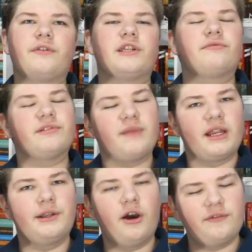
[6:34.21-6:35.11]
This was my
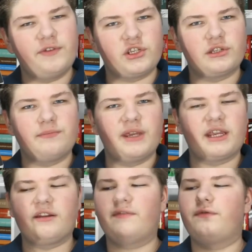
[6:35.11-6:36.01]
nonfiction
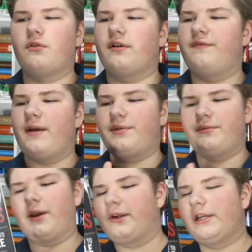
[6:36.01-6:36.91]
pick for
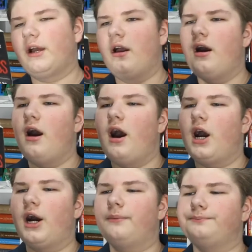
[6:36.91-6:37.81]
February.
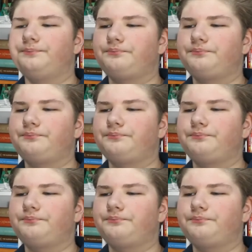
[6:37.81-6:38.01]
And